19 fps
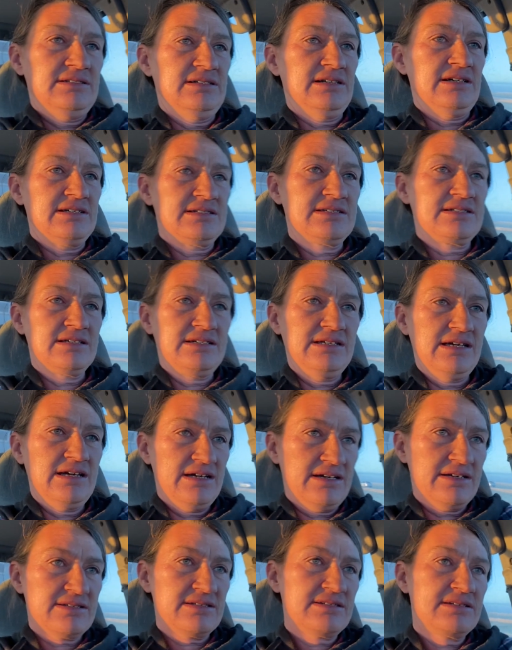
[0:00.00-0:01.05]
I said,
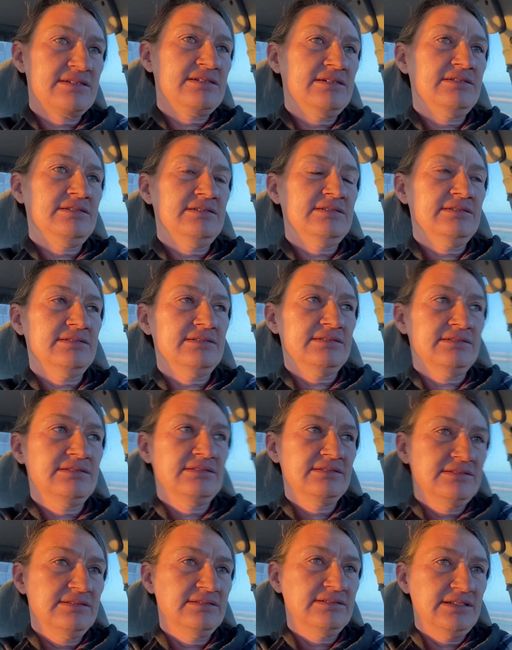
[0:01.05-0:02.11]
yes,
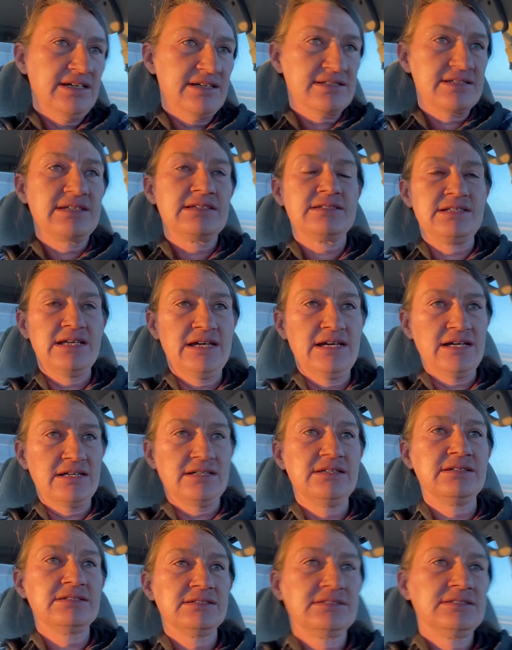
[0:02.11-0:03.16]
he's dead,
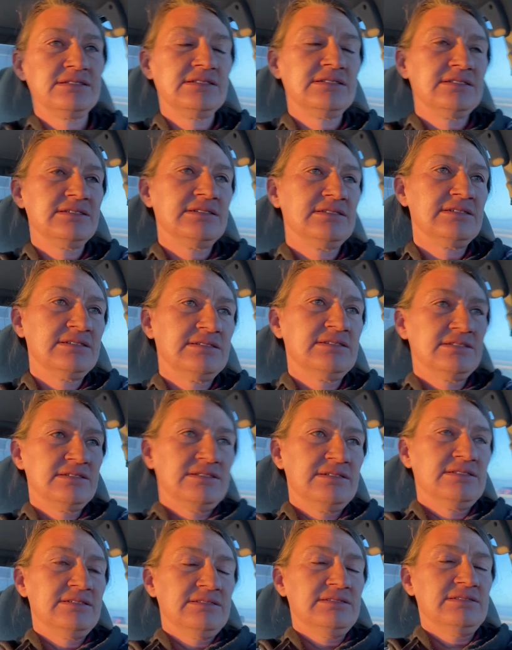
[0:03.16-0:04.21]

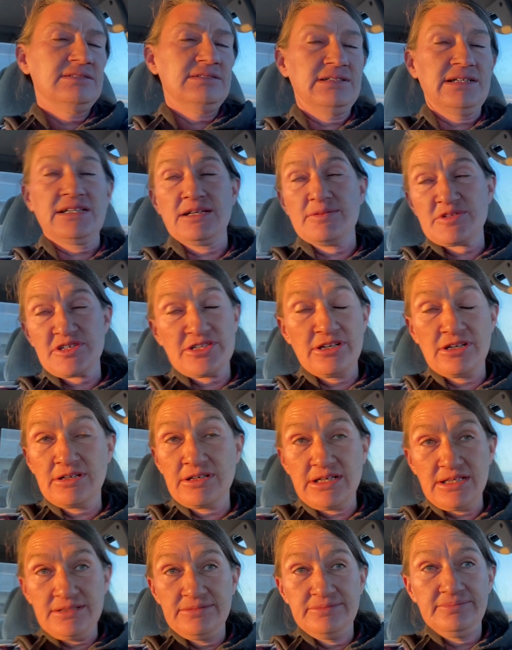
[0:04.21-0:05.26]
and I'm sorry.